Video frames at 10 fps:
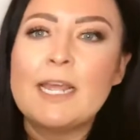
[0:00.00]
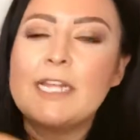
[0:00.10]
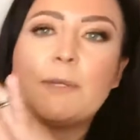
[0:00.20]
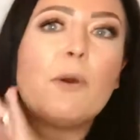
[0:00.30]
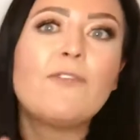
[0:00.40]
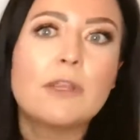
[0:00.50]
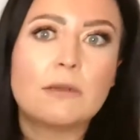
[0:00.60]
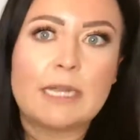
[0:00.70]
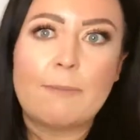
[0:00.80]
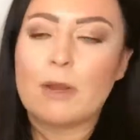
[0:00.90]
It's a perfect little
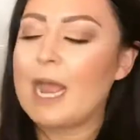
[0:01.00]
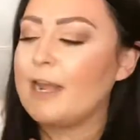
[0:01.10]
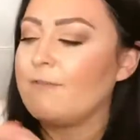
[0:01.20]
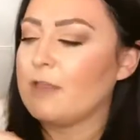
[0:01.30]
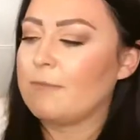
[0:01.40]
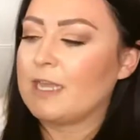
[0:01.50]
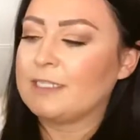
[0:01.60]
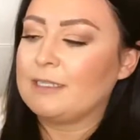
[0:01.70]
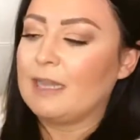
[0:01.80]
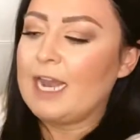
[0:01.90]
diaper caddy for them. They can
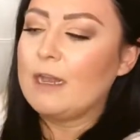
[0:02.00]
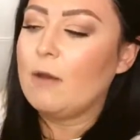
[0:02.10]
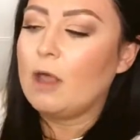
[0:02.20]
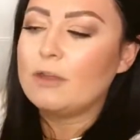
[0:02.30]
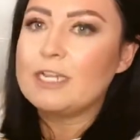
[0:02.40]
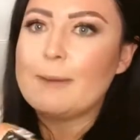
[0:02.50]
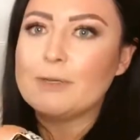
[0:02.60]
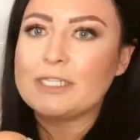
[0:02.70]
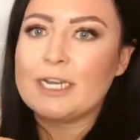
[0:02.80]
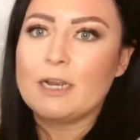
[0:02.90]
line out all their
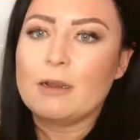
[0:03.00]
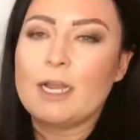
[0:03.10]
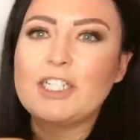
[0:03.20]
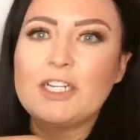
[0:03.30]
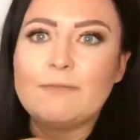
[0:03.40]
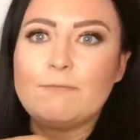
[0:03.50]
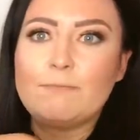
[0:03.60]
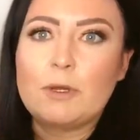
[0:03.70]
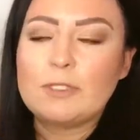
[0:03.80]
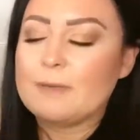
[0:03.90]
diapers in here. I should have
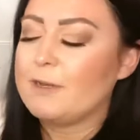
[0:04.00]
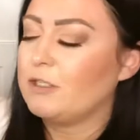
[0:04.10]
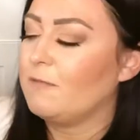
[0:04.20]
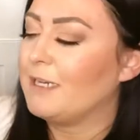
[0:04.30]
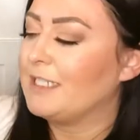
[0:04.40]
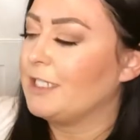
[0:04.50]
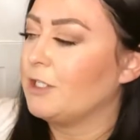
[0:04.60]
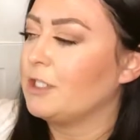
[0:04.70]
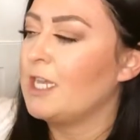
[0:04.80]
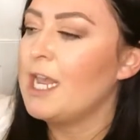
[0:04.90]
posted a picture of my
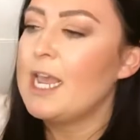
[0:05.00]
sister's.